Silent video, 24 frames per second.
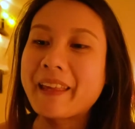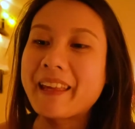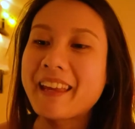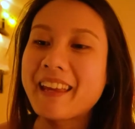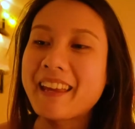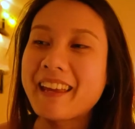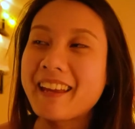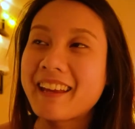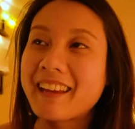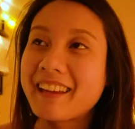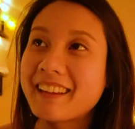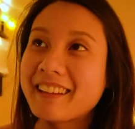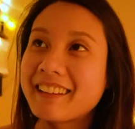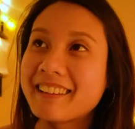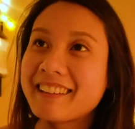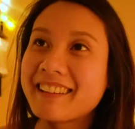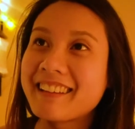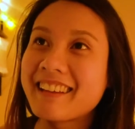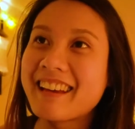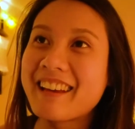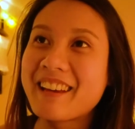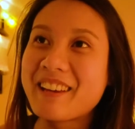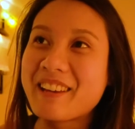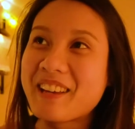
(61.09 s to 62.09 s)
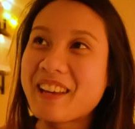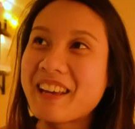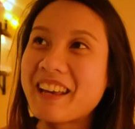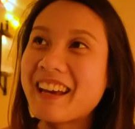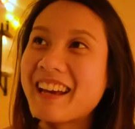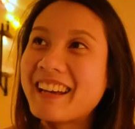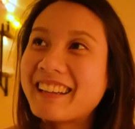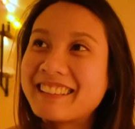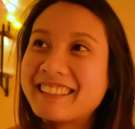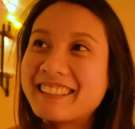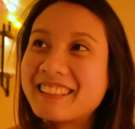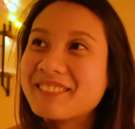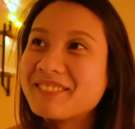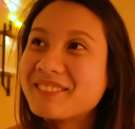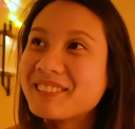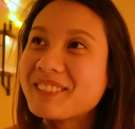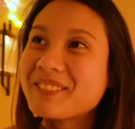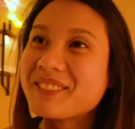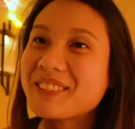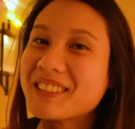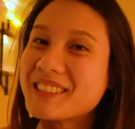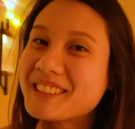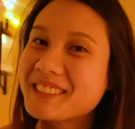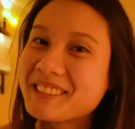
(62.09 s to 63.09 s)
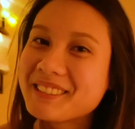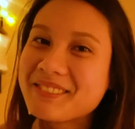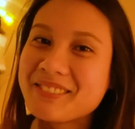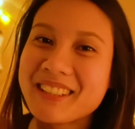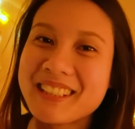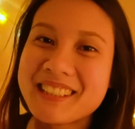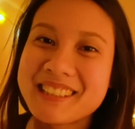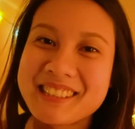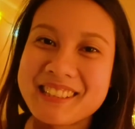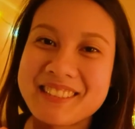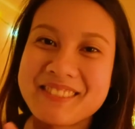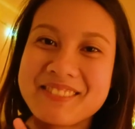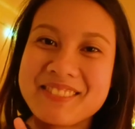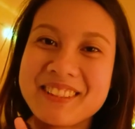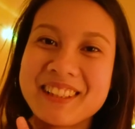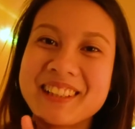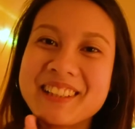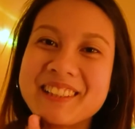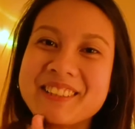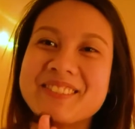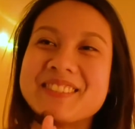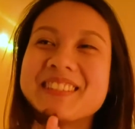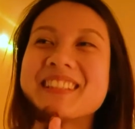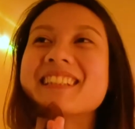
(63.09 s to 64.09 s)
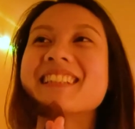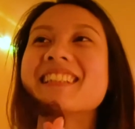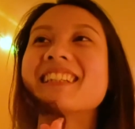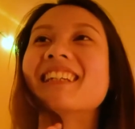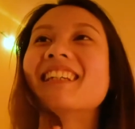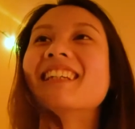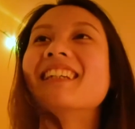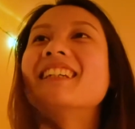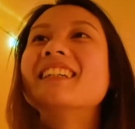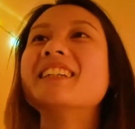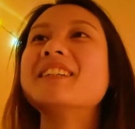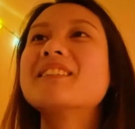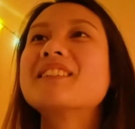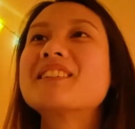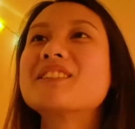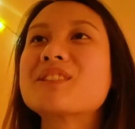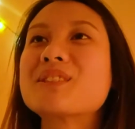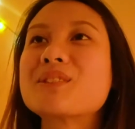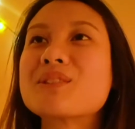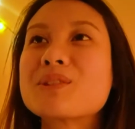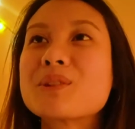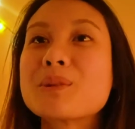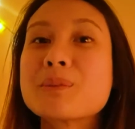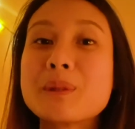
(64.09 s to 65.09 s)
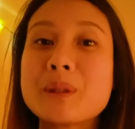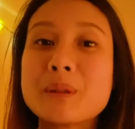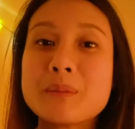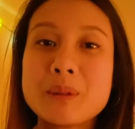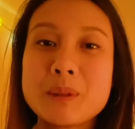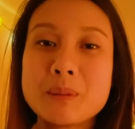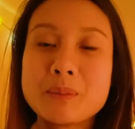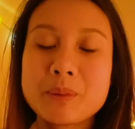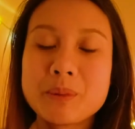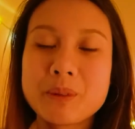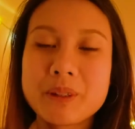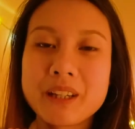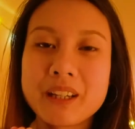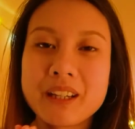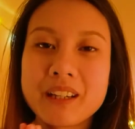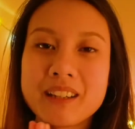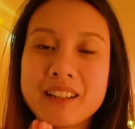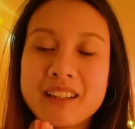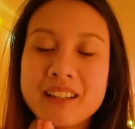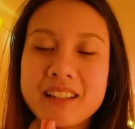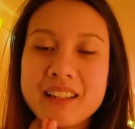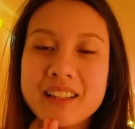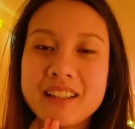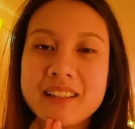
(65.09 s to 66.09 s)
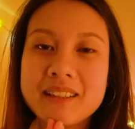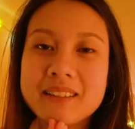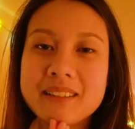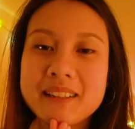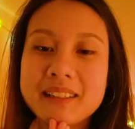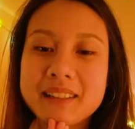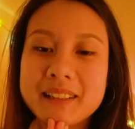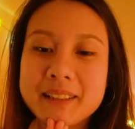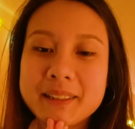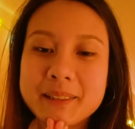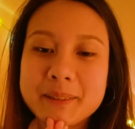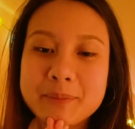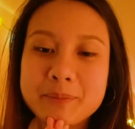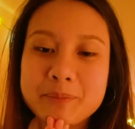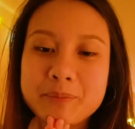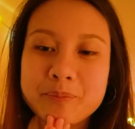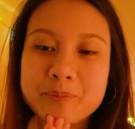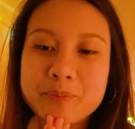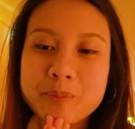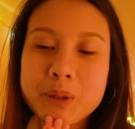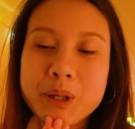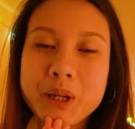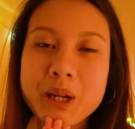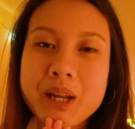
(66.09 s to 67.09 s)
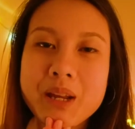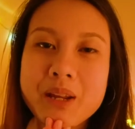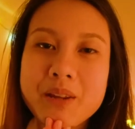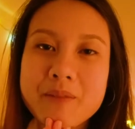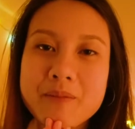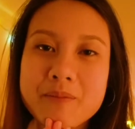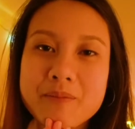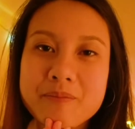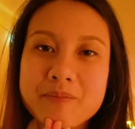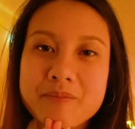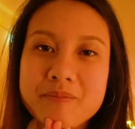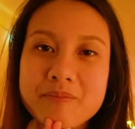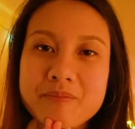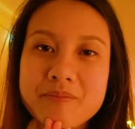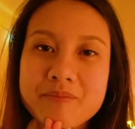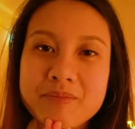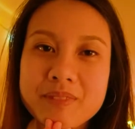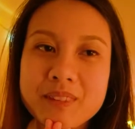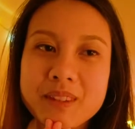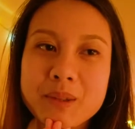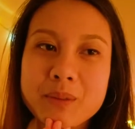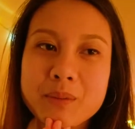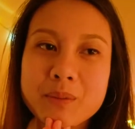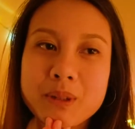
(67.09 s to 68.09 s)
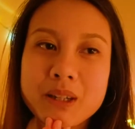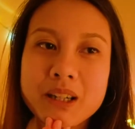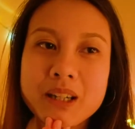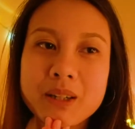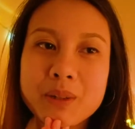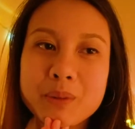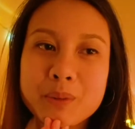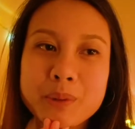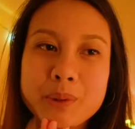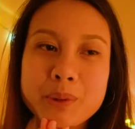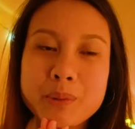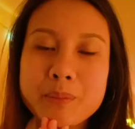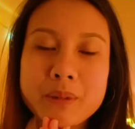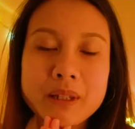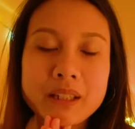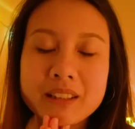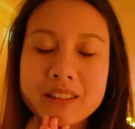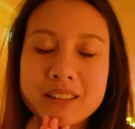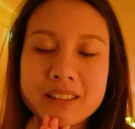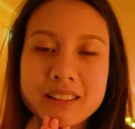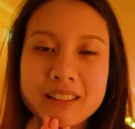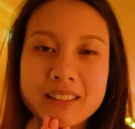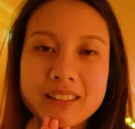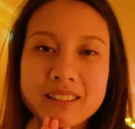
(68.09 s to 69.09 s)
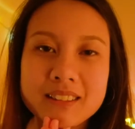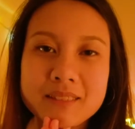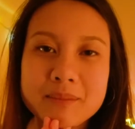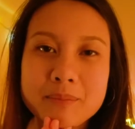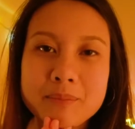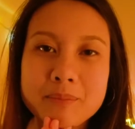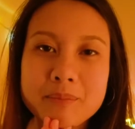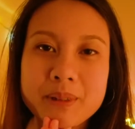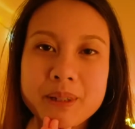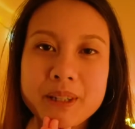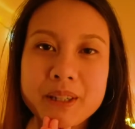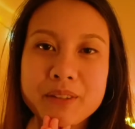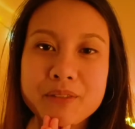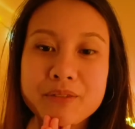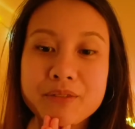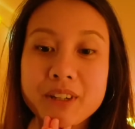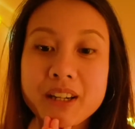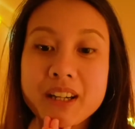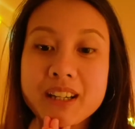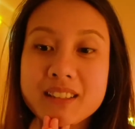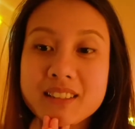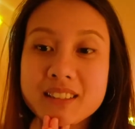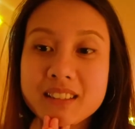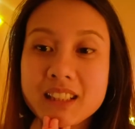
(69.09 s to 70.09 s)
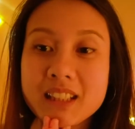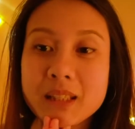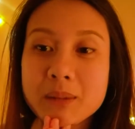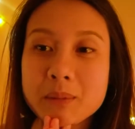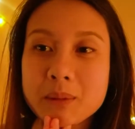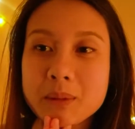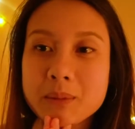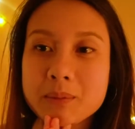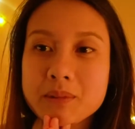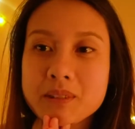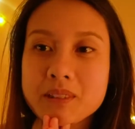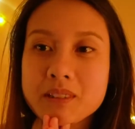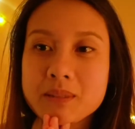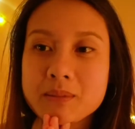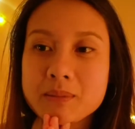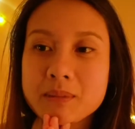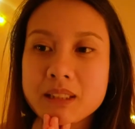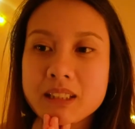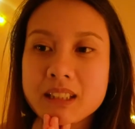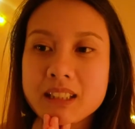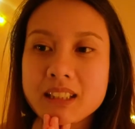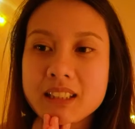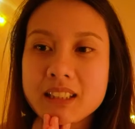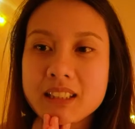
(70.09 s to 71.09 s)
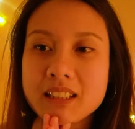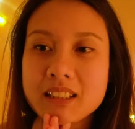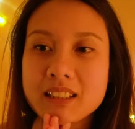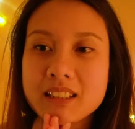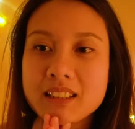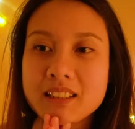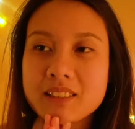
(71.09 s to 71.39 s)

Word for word: and I definitely wasn't the best environment because there were so many people there. Um, but while we were mingling, my friend came up to me,